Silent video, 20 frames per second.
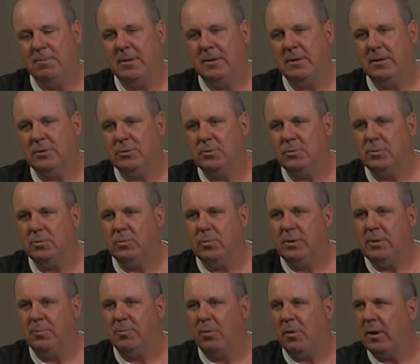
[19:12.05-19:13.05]
because when
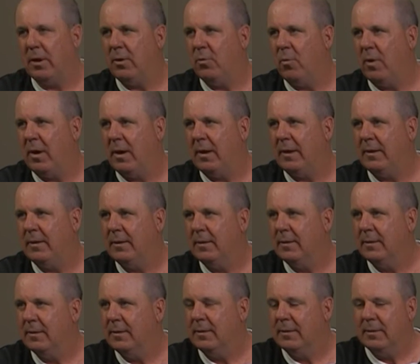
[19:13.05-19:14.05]
you play away,
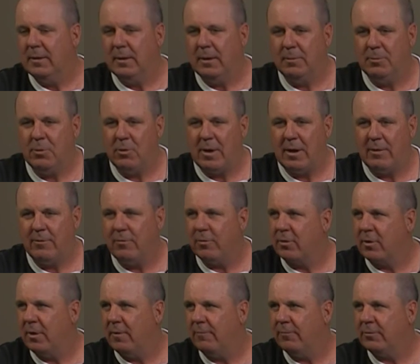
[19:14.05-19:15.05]
you're out of your
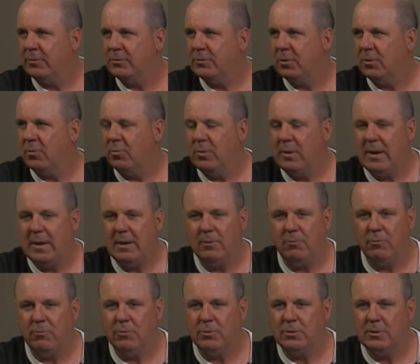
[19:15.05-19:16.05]
comfort zone. We had,
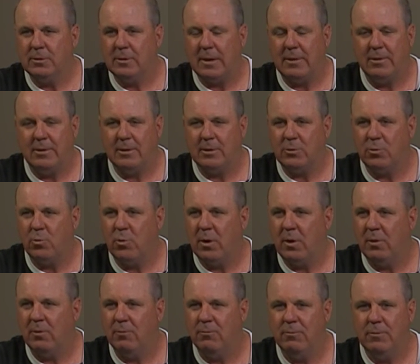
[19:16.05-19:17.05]
I think, a
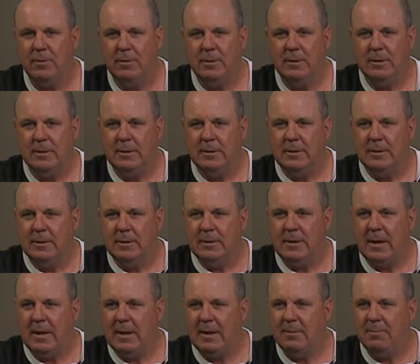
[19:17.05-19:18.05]

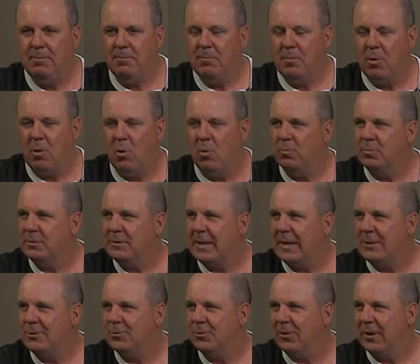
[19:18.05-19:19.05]
12-game home
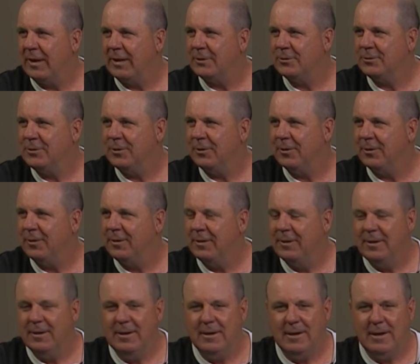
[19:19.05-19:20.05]
schedule last year.
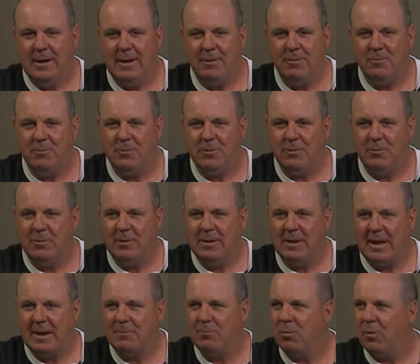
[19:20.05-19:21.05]
And we
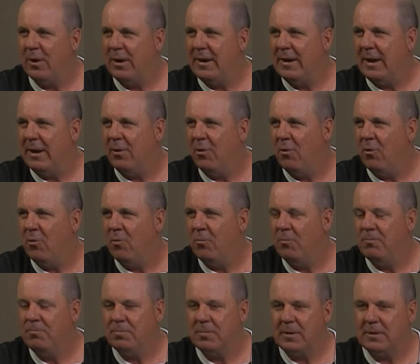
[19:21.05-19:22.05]
like playing at
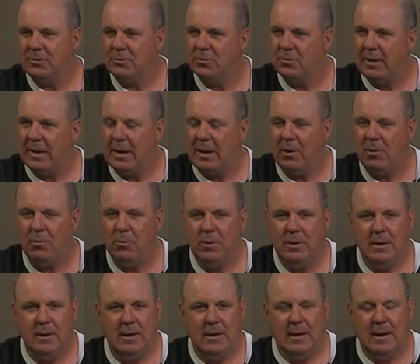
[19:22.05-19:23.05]
home. So now
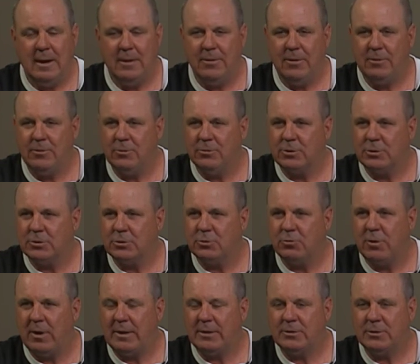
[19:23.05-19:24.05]
I think there's a
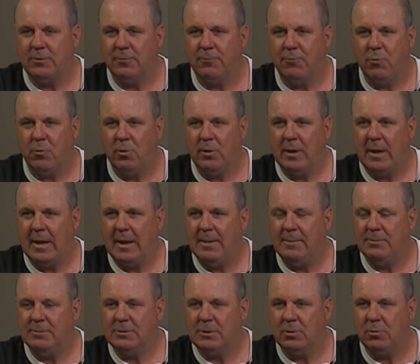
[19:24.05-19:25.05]
stretch of 4
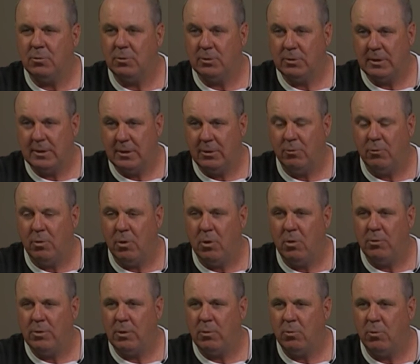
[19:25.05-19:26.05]
games in a
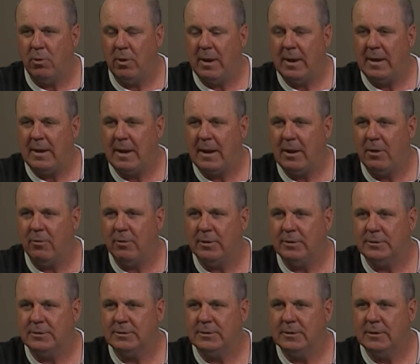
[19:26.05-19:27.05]
row that we're at
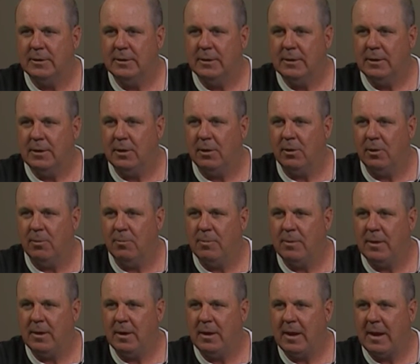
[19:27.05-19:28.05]
Harris,
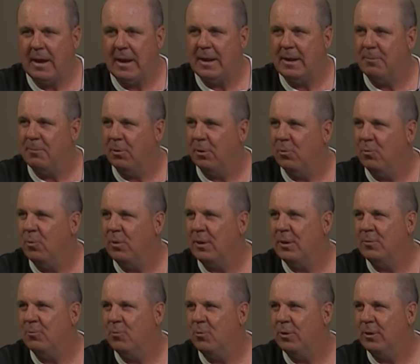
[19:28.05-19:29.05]
Columbia, Hannibal, and
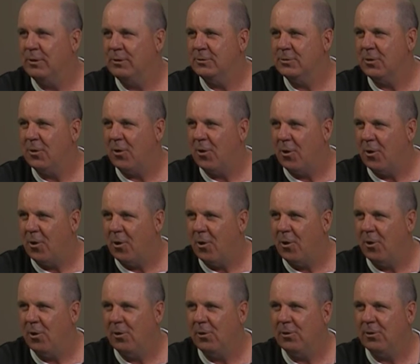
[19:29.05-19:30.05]
William Woods,
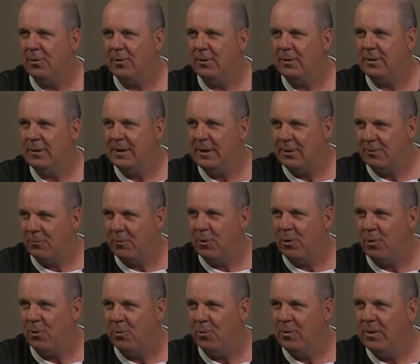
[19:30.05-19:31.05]
all in a
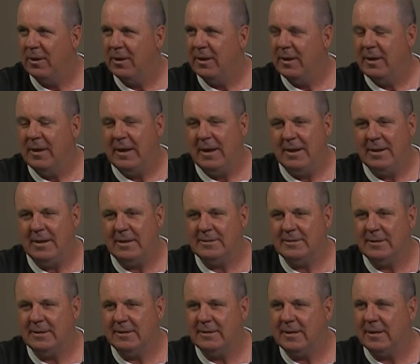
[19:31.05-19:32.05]
row. And that's
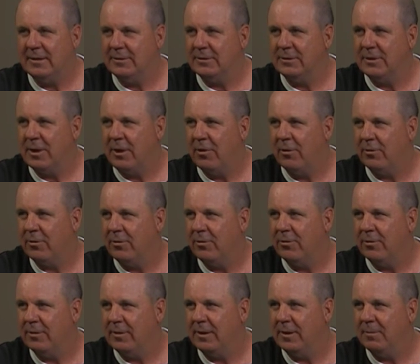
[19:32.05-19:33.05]
going to test the character of
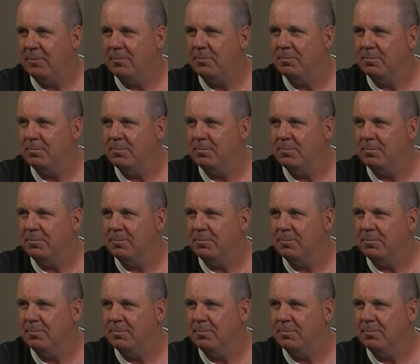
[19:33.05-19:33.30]
the team.